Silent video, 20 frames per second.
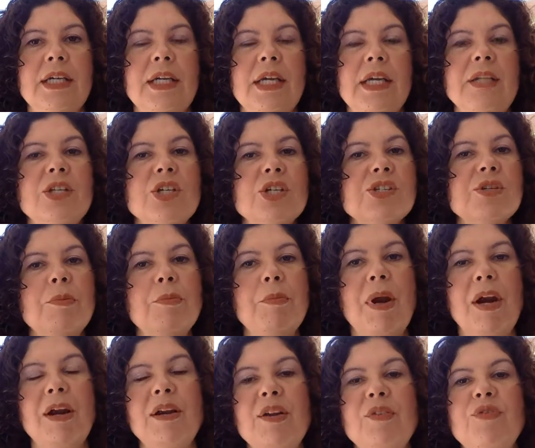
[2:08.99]
It doesn't
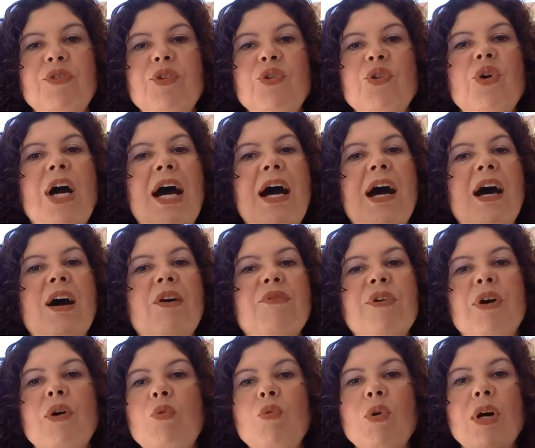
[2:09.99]
matter if you have
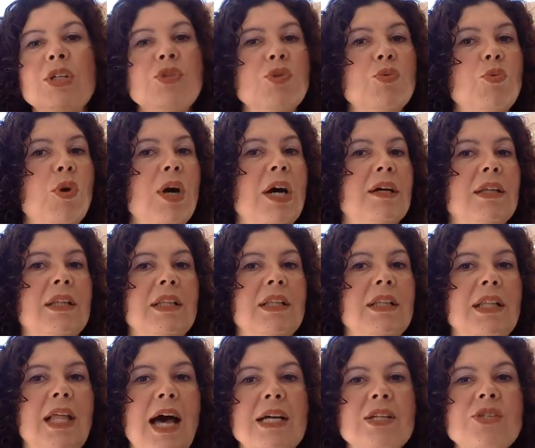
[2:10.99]
a one-to-one
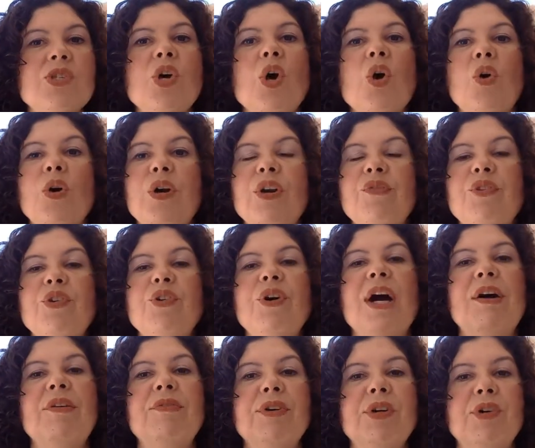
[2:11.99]
class or if you
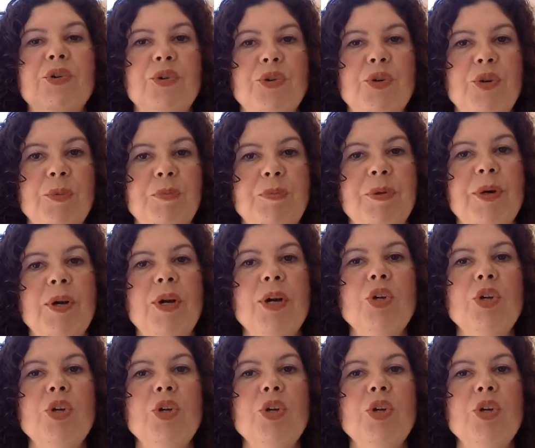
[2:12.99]
have a group.